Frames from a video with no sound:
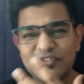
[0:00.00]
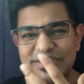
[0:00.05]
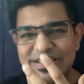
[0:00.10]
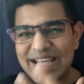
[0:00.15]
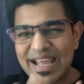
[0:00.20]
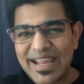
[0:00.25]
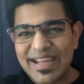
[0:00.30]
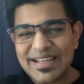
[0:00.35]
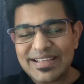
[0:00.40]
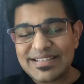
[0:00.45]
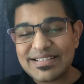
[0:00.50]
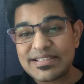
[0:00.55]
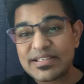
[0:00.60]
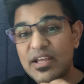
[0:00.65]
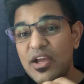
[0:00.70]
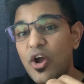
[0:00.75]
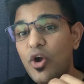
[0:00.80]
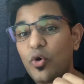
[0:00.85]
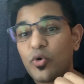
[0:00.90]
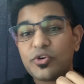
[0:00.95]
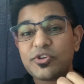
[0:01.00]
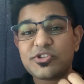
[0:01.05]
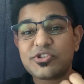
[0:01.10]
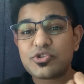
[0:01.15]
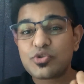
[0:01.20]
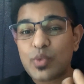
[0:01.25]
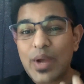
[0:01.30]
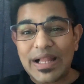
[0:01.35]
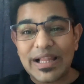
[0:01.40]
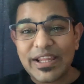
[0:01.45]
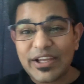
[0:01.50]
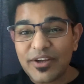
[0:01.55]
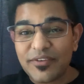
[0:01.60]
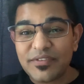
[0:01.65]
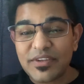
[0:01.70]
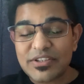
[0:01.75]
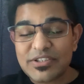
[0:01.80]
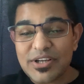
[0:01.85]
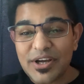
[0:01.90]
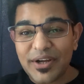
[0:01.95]
taste or swelling of
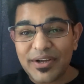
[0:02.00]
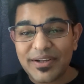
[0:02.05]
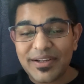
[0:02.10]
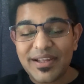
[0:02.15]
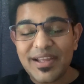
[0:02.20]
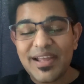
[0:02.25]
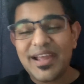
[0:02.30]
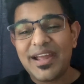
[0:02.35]
the tongue,